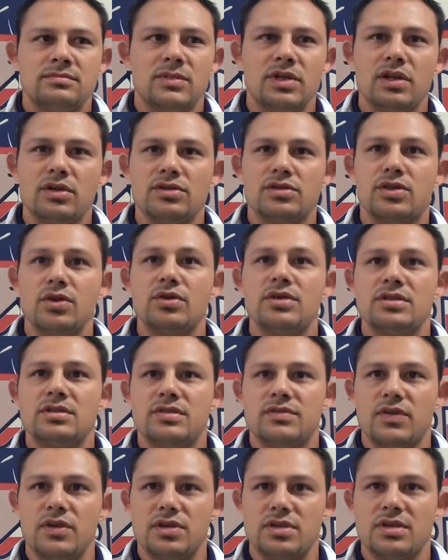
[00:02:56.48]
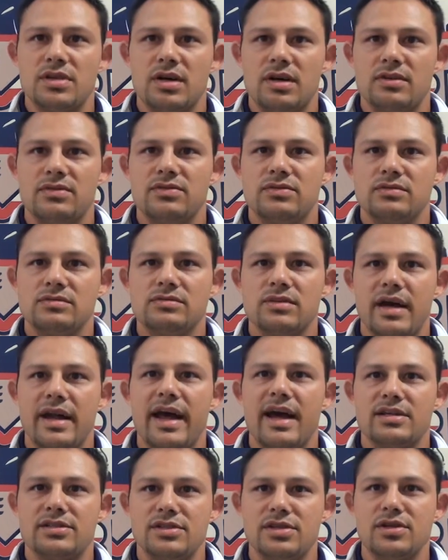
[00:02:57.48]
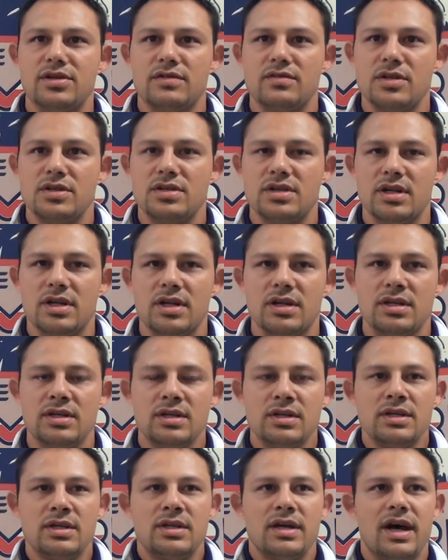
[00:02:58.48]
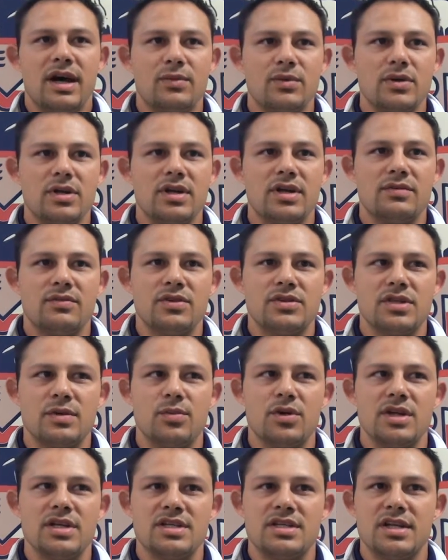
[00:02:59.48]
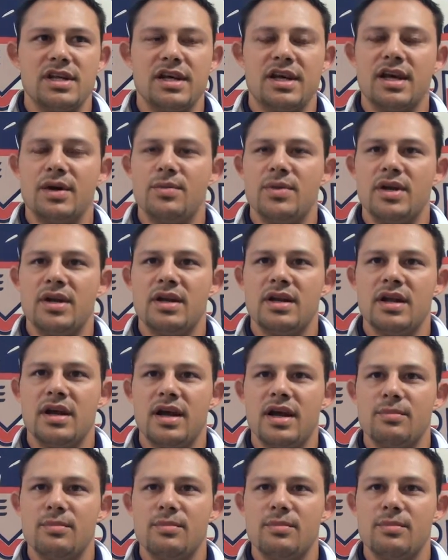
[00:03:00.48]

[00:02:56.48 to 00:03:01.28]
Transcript: you know, students, first of all, at Ashland University. We're looking for someone that's going to come in